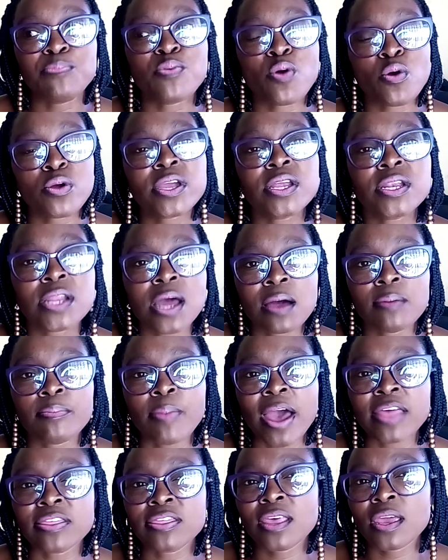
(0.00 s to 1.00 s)
broken up.
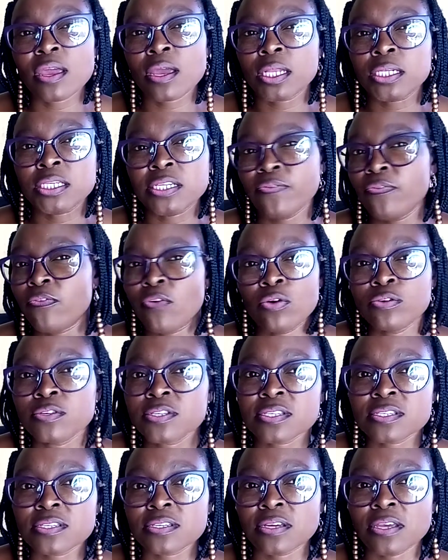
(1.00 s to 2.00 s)
I think
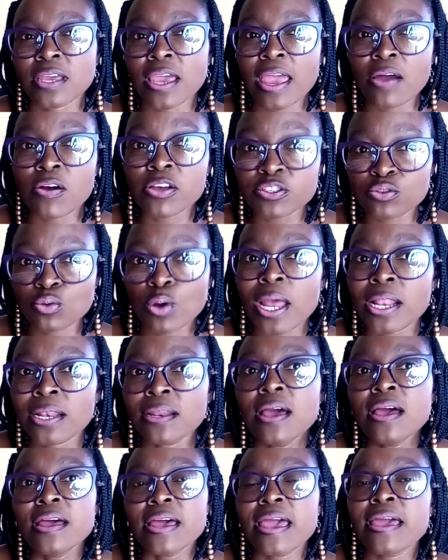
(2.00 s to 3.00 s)
divorced as well.
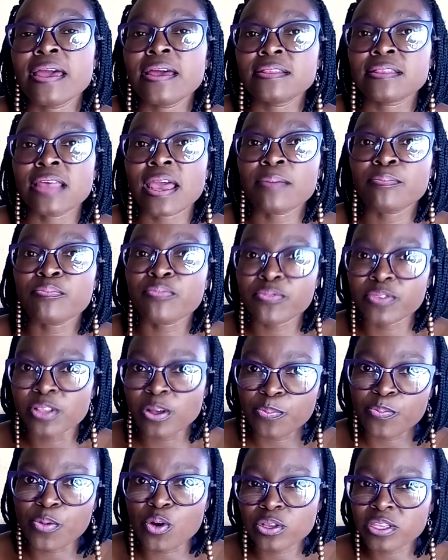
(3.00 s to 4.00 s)

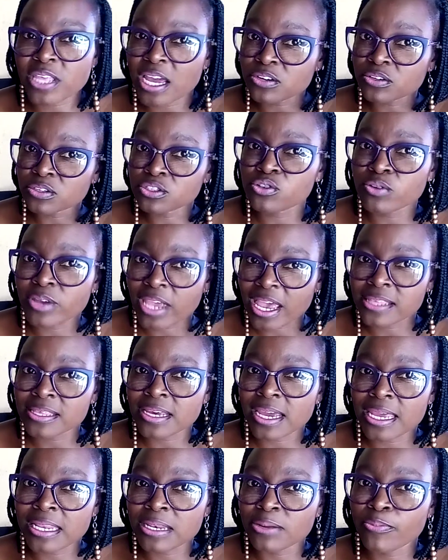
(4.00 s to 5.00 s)
They're not together
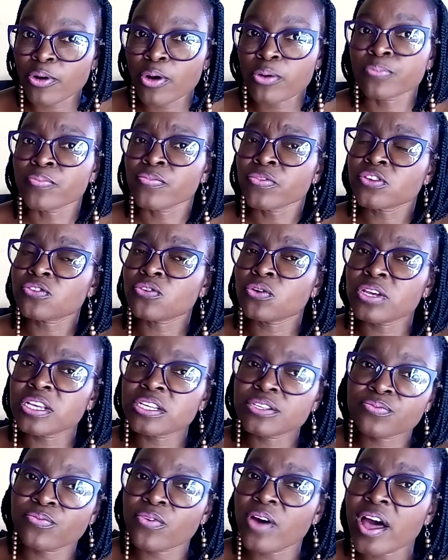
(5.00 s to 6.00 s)
anymore. So
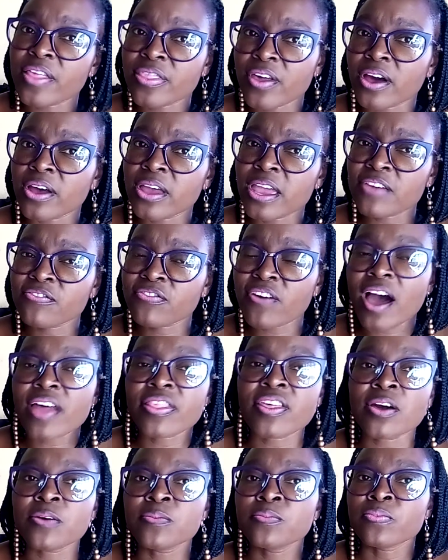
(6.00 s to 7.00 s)
his father, her
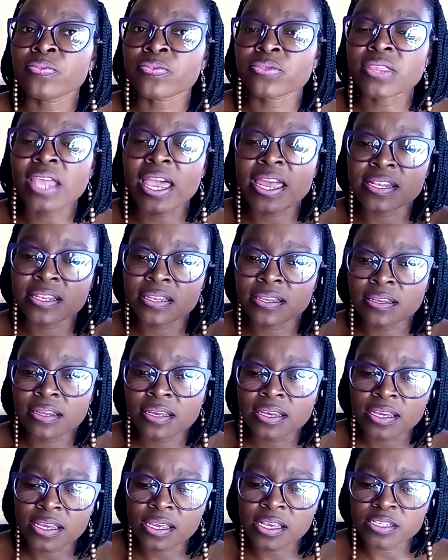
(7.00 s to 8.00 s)
father, and
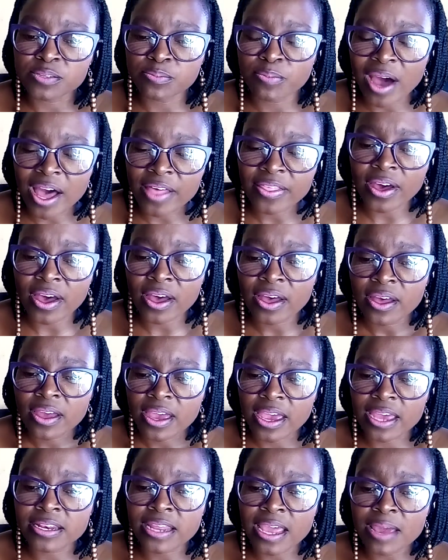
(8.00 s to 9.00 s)
his mother
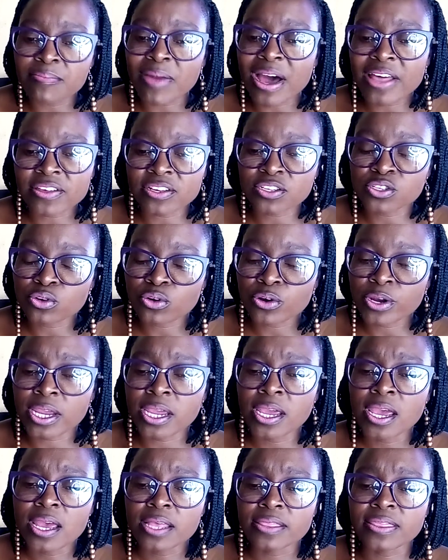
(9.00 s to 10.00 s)
and her mother, sorry,
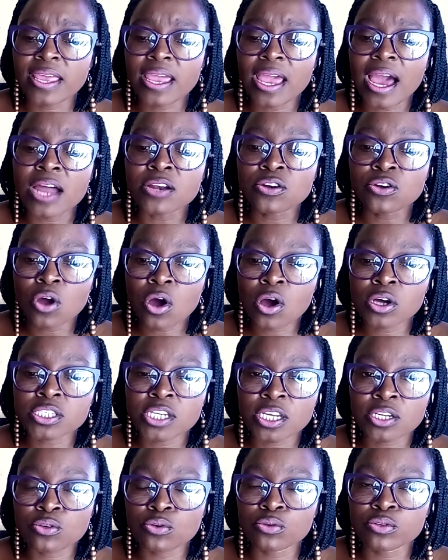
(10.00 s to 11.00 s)
they are not
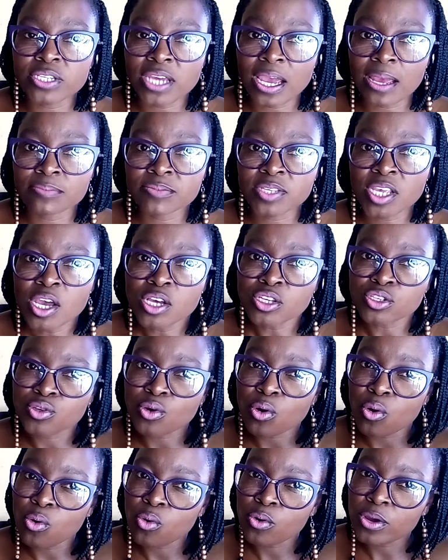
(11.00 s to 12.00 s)
in good terms.
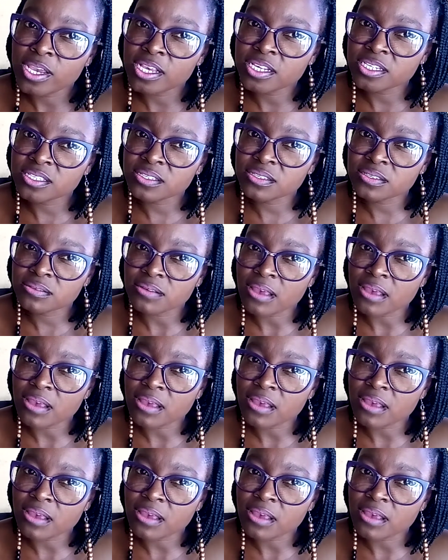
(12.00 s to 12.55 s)
So his